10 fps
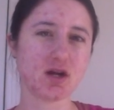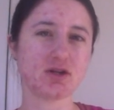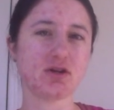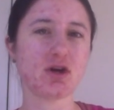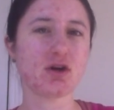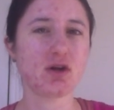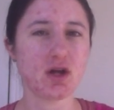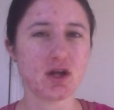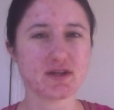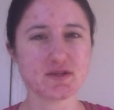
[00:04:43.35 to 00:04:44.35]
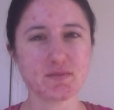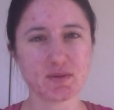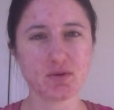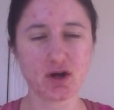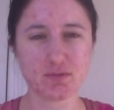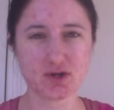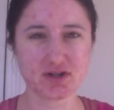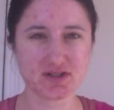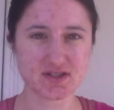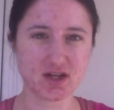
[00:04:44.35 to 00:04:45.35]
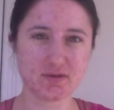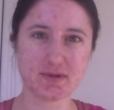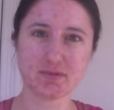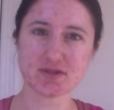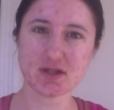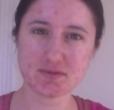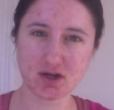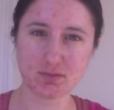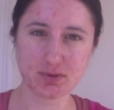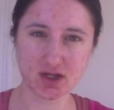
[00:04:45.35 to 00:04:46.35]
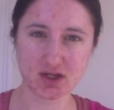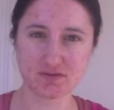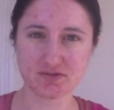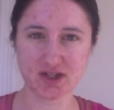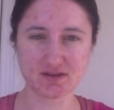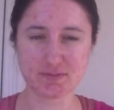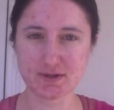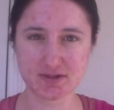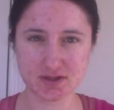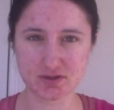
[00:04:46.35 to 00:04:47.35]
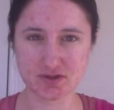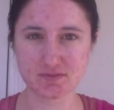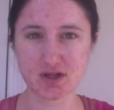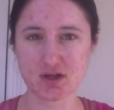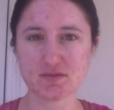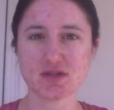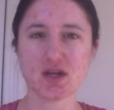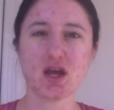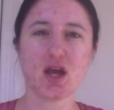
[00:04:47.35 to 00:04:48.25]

And, you know, it's a big problem in our society. People's hips aren't big enough to get the babies through sometimes.